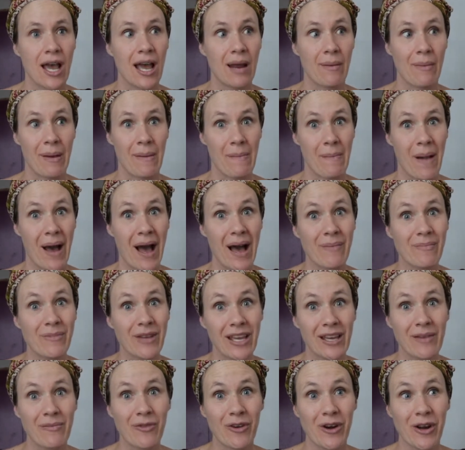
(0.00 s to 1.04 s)
And my mom
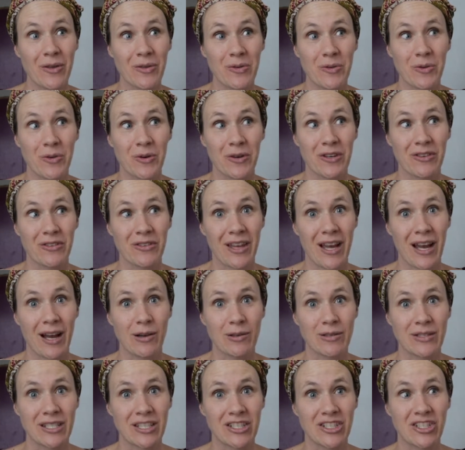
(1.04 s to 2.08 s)
came around the corner of the
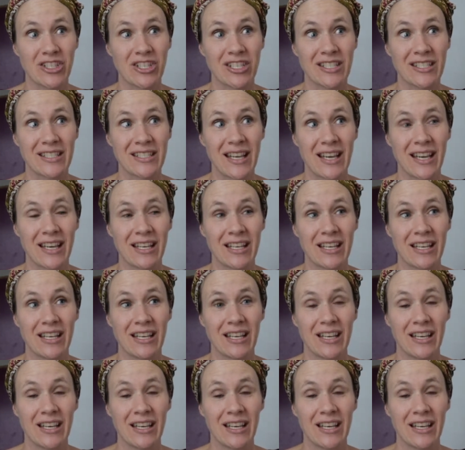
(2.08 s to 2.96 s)
house and she said,